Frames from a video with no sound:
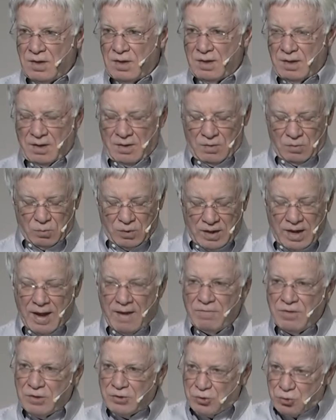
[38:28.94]
Uh, we
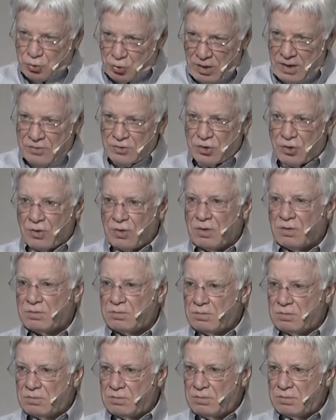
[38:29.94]
have this treasure
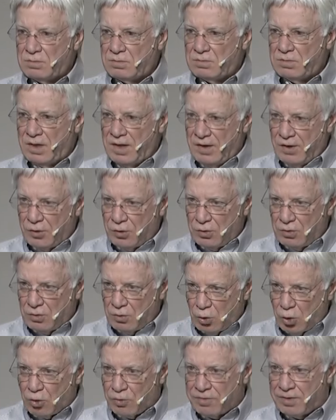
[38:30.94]
in an
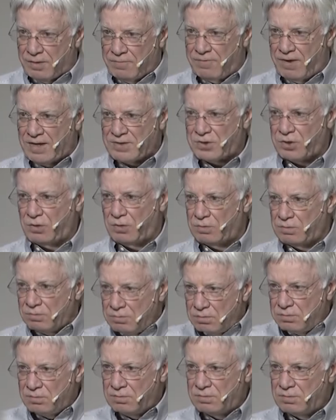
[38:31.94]
earthen vessel,
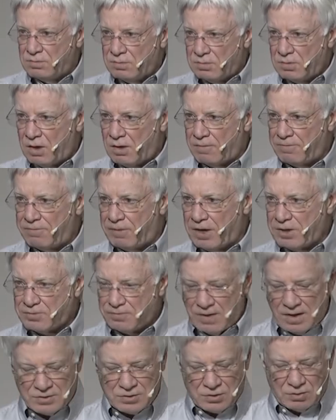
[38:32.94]
our
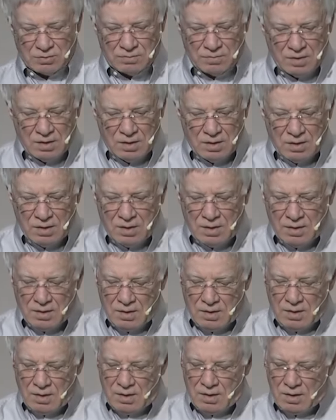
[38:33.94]
flesh vessel.
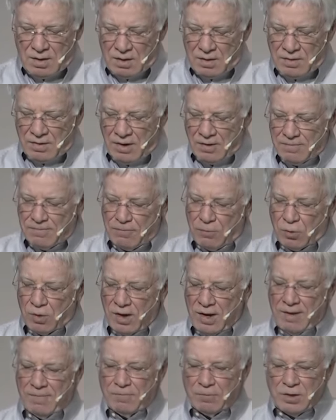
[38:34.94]
Therefore,
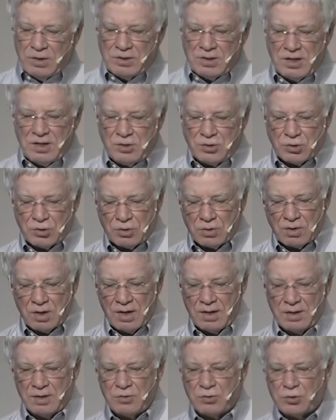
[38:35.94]
every teacher
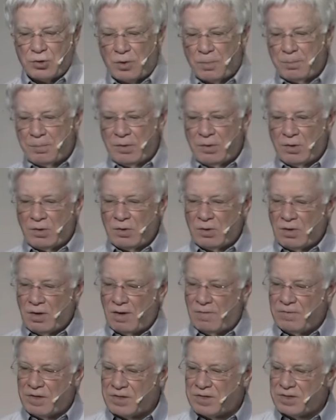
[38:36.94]
and interpreter
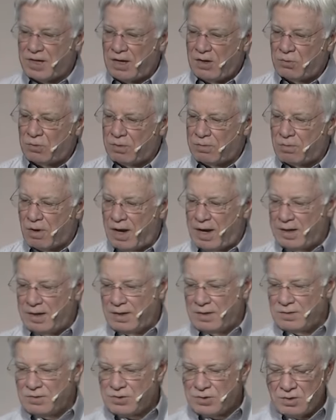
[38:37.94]
of the sacred
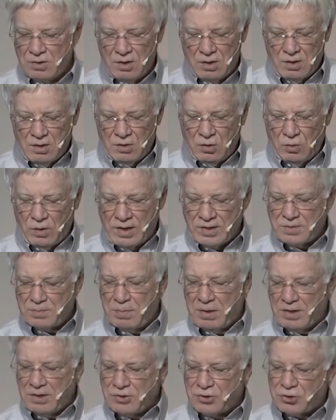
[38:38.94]
writings who has
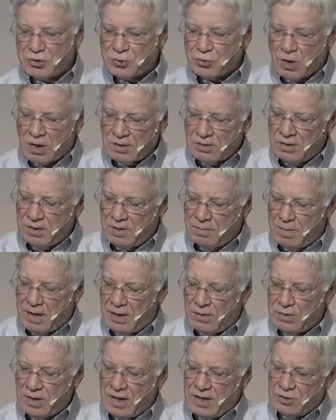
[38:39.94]
been instructed
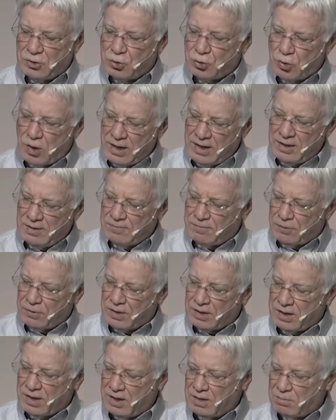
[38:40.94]
about and trained for
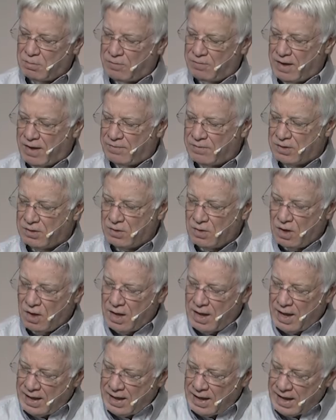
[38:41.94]
the kingdom of heaven
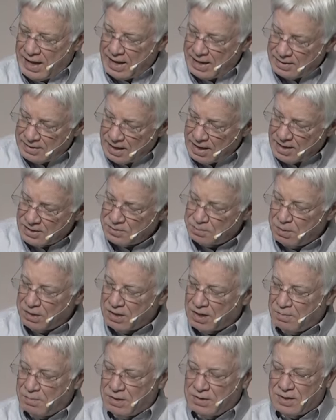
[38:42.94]
and has
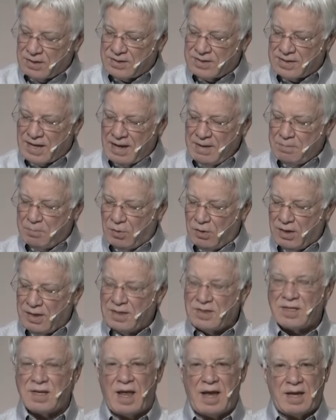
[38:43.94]
become a disciple
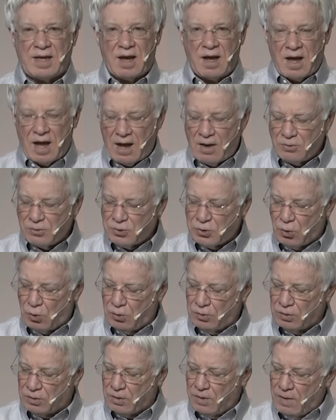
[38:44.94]
is like a
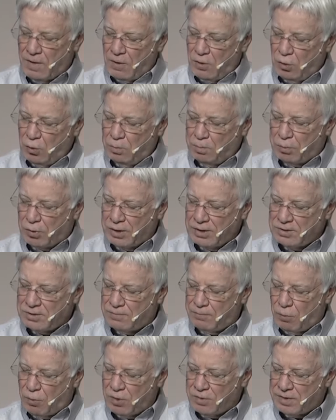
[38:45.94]
householder who brings
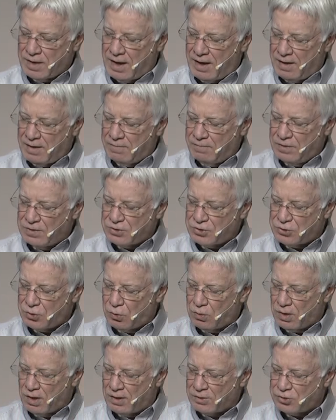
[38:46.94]
forth out of his
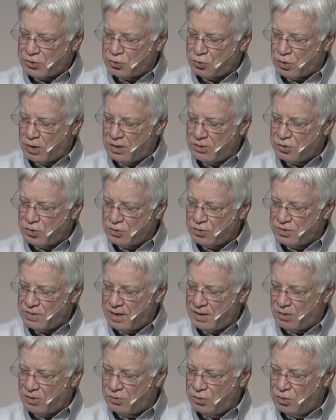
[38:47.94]
storehouse treasures
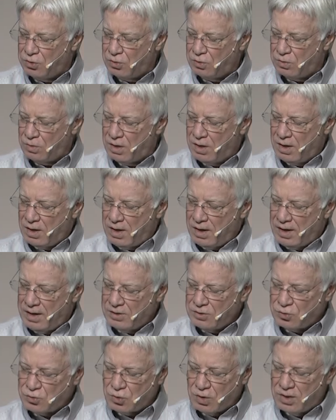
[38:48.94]
that are new
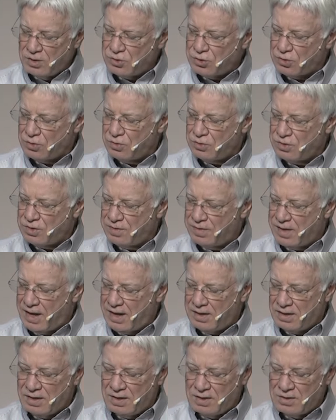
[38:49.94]
and treasures
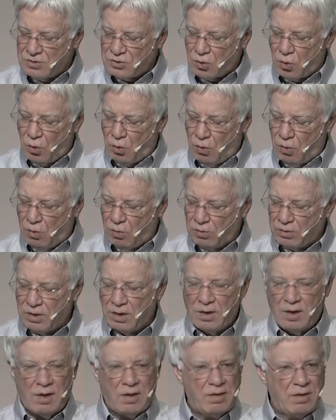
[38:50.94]
that is old,
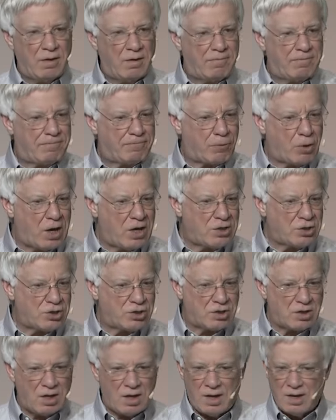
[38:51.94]
the
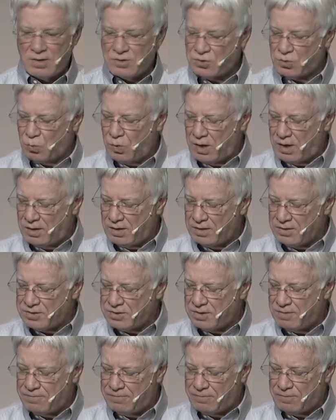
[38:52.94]
fresh as well as
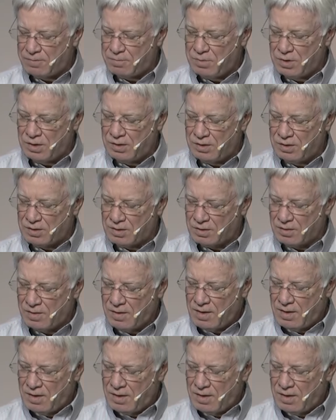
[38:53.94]
the familiar.